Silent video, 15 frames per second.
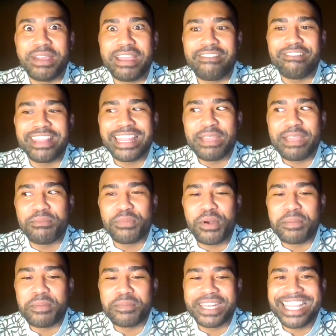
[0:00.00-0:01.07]
everything
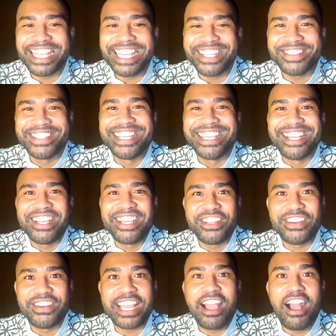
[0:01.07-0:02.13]
properly,
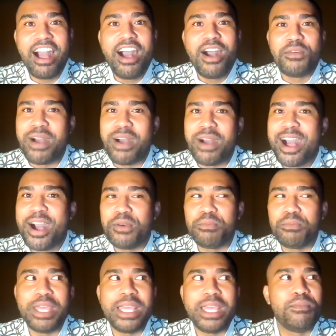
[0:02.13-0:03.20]
like, wow,
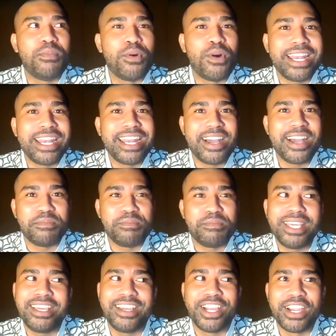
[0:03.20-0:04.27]
big boy now,
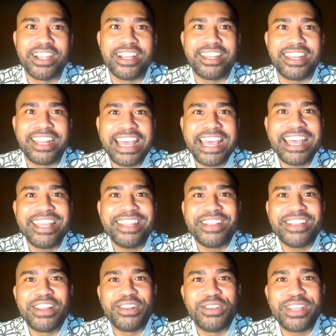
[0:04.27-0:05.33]
big girl,
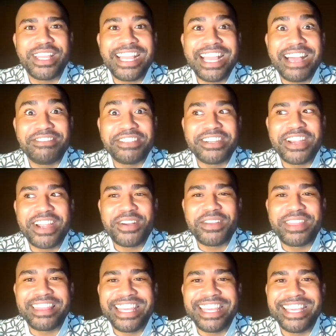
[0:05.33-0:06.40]
looking after our
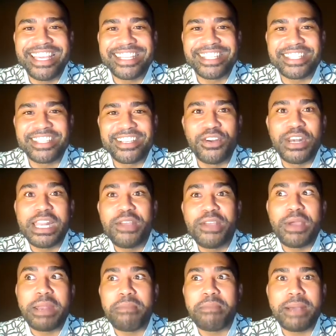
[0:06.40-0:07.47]
things. Only
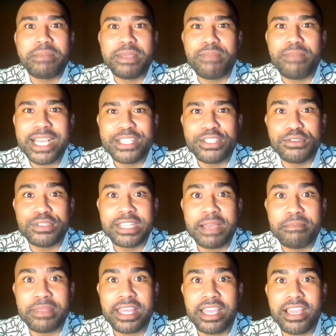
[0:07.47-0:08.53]
when mommy buys you
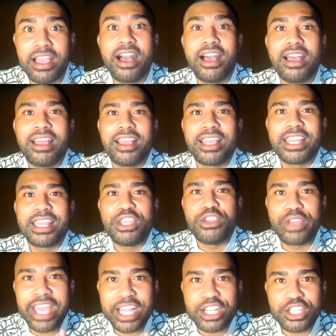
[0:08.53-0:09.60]
something, you
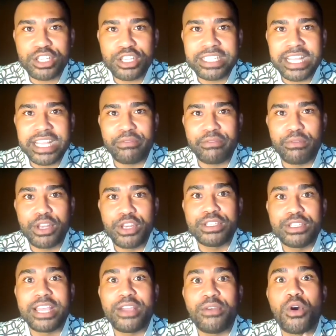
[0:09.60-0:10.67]
catch yourself when you
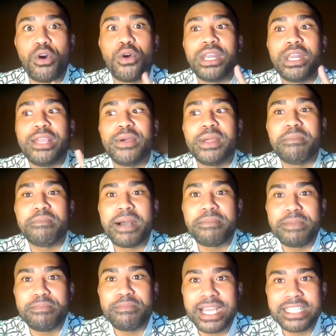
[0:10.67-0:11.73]
say only when
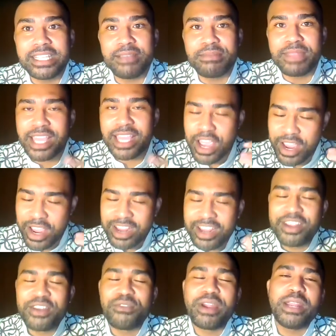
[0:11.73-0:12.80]
mommy buys something,
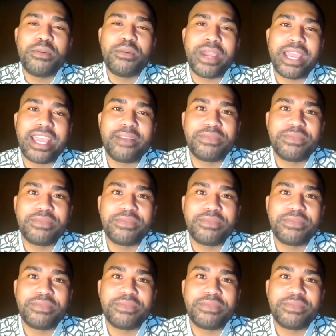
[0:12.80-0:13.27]
right away.